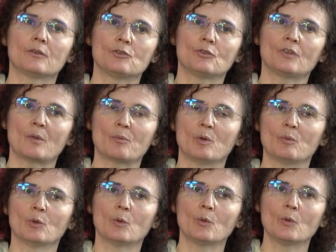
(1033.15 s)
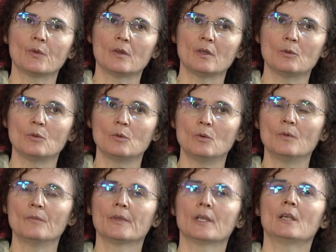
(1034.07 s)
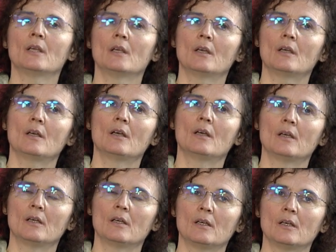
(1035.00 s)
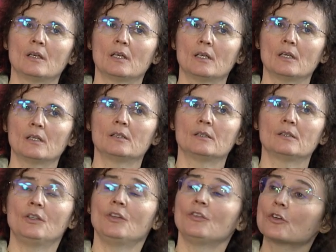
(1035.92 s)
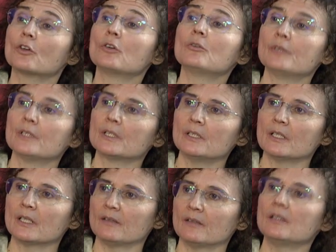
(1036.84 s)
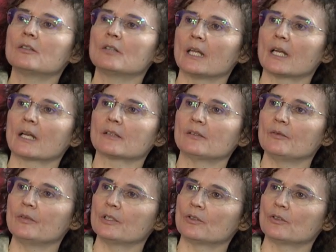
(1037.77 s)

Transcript: involved in that day's learning, should instead